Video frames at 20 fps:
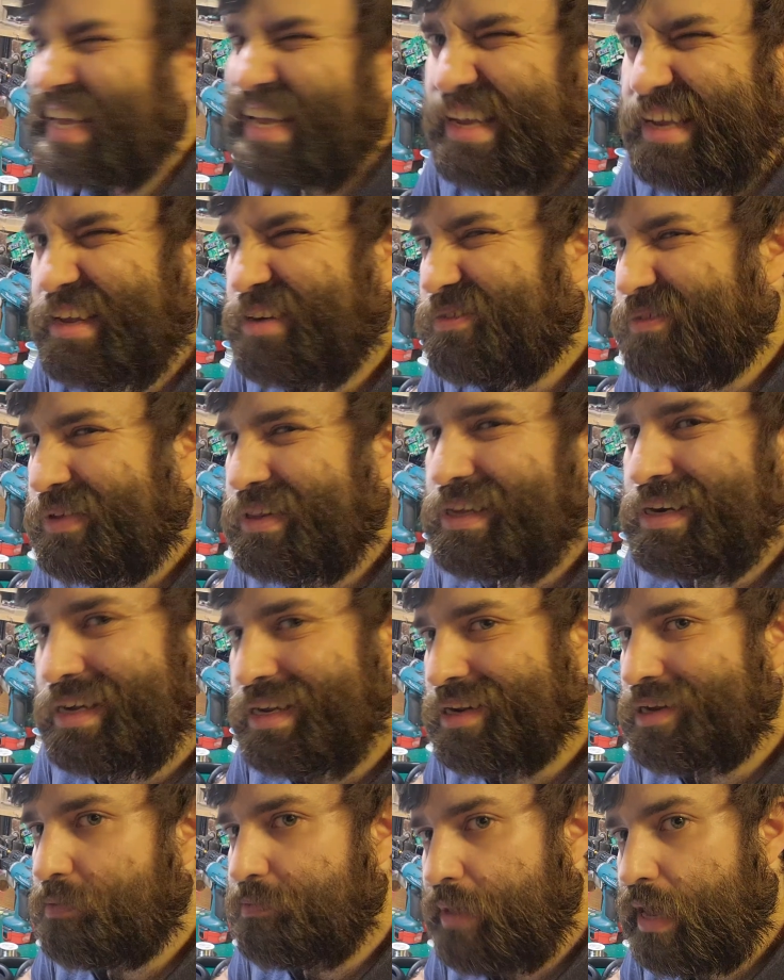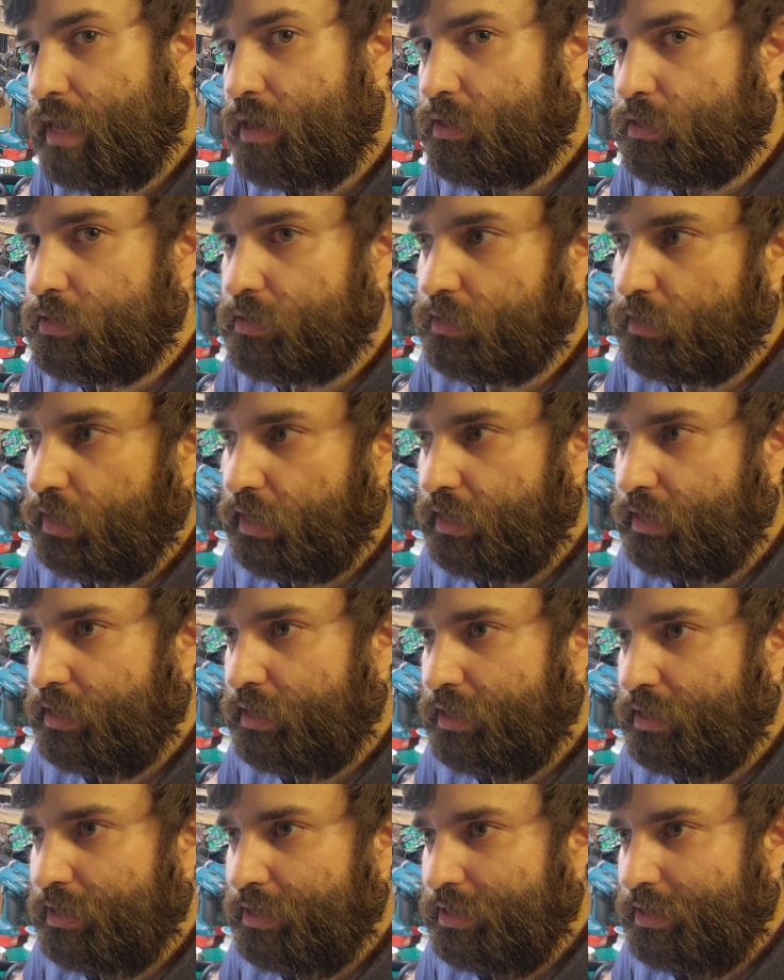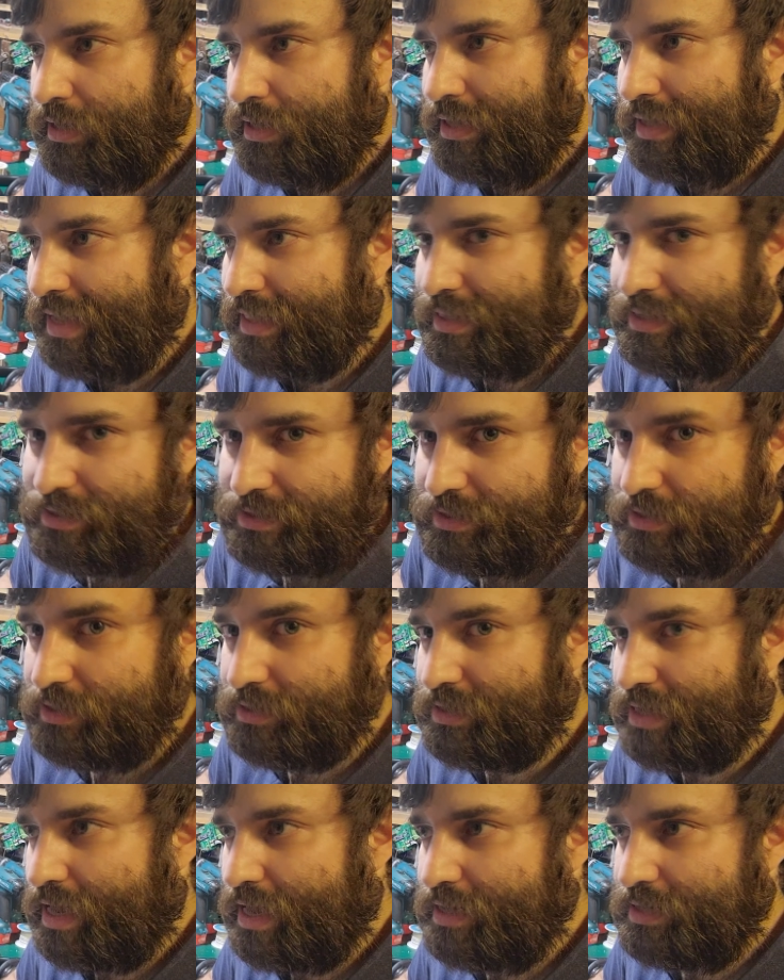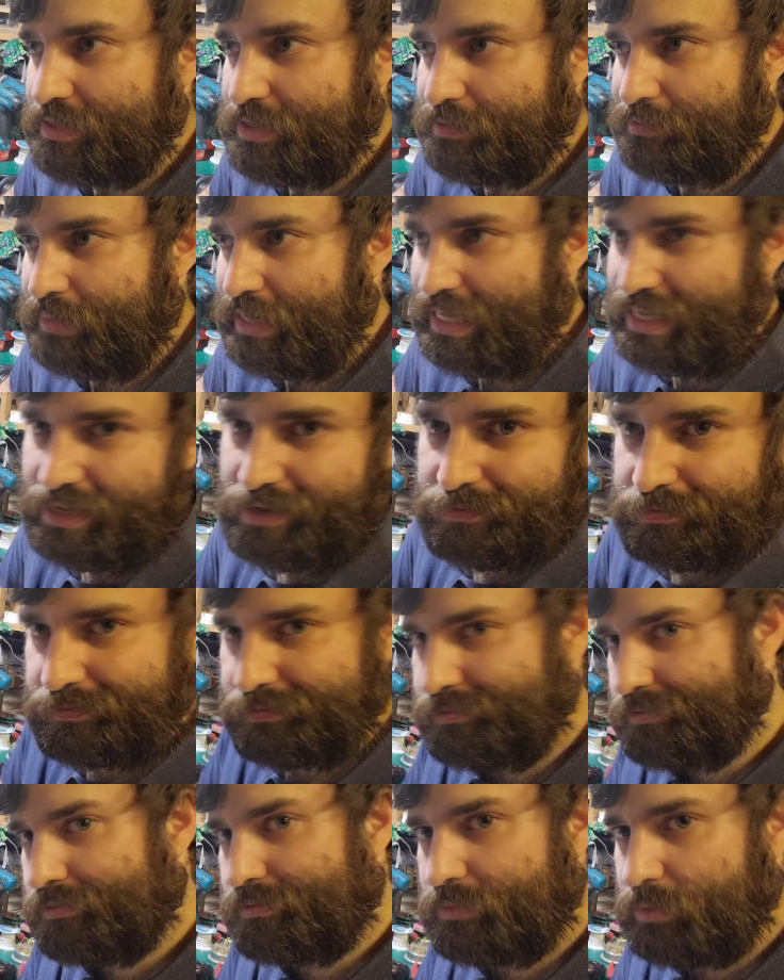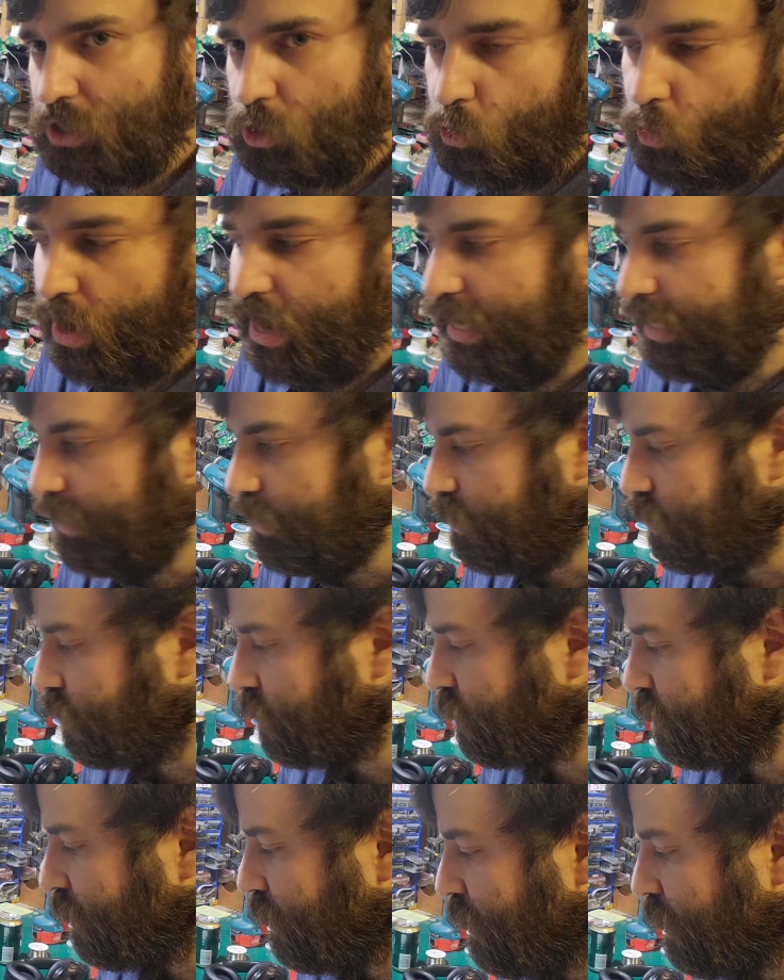you don't really need a compander to like get this design to be quietish,